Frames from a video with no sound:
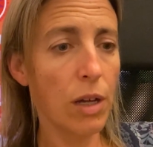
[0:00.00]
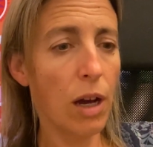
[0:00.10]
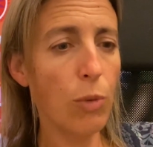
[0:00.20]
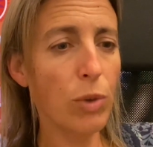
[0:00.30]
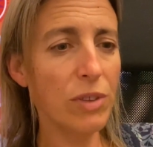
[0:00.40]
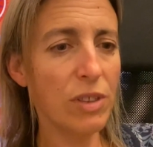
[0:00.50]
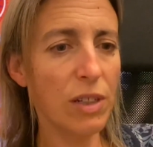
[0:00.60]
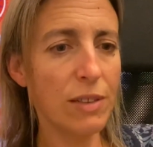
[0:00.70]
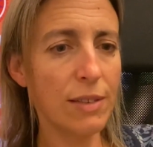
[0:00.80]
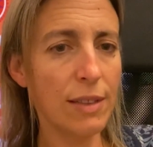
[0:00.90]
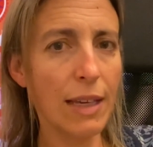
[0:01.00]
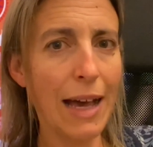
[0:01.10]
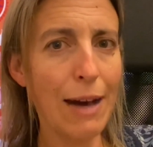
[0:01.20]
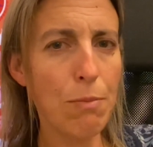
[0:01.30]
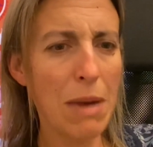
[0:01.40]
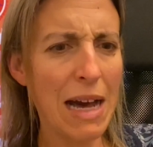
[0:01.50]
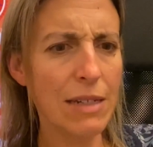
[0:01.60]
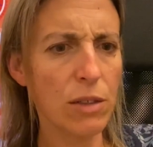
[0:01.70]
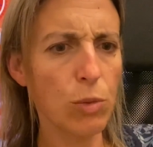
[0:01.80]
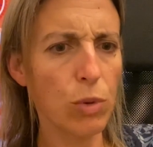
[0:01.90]
I wanted her to see how
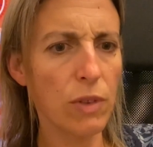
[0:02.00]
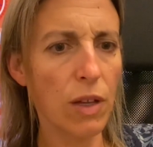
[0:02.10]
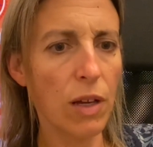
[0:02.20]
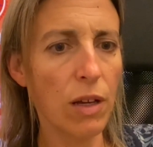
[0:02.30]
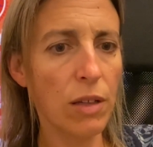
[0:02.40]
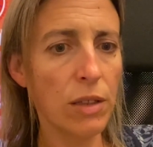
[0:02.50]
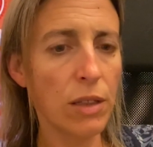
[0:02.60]
mad I was at her.